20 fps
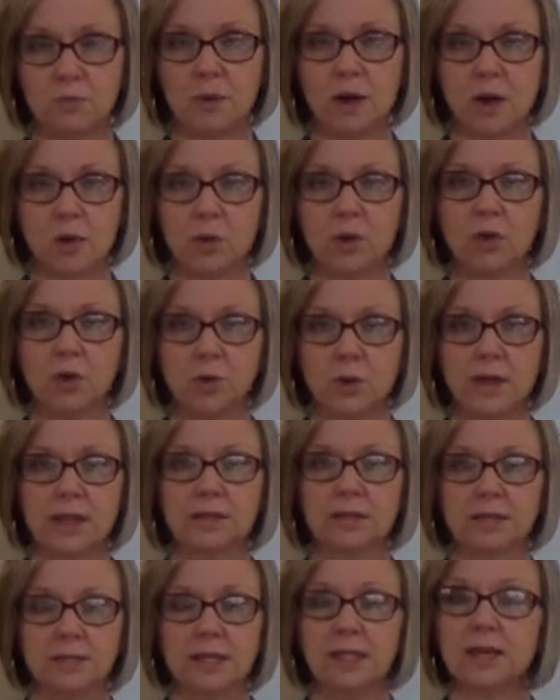my
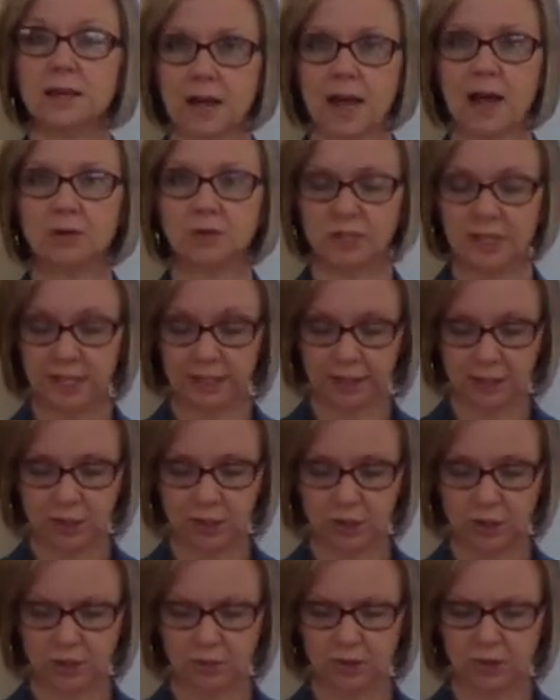request then. I'll tell it to
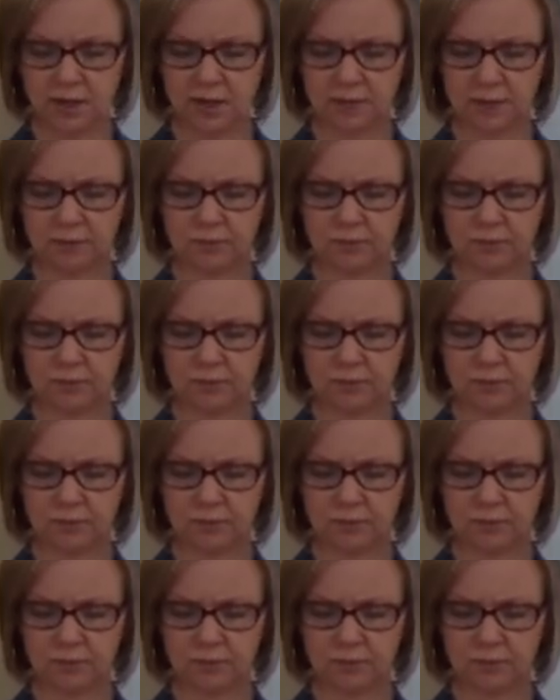you then.